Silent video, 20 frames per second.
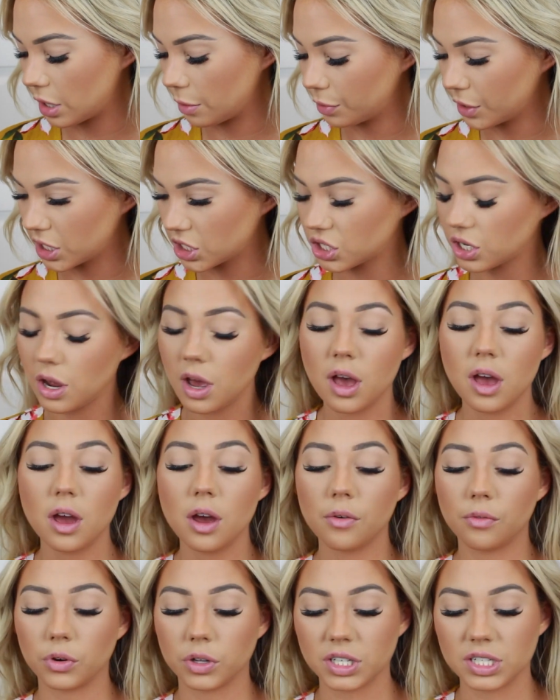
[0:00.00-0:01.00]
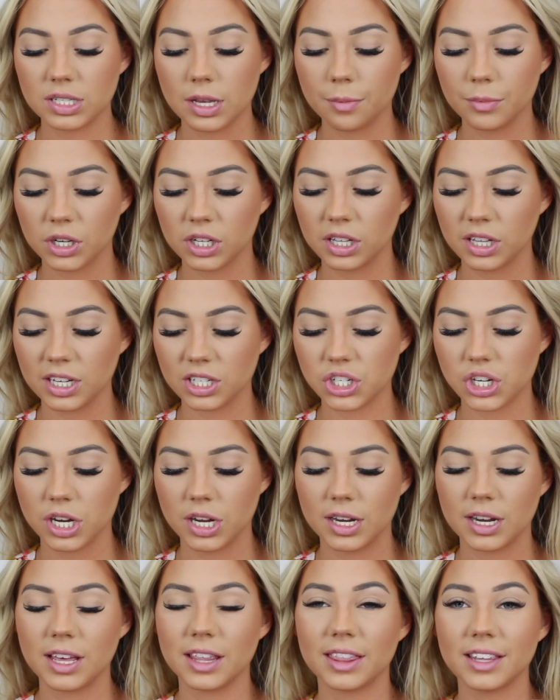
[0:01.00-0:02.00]
a blush for the summer
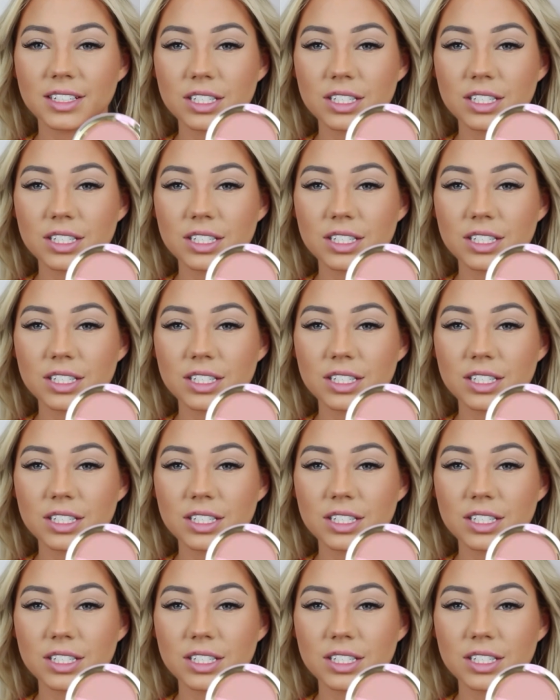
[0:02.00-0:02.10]
collection.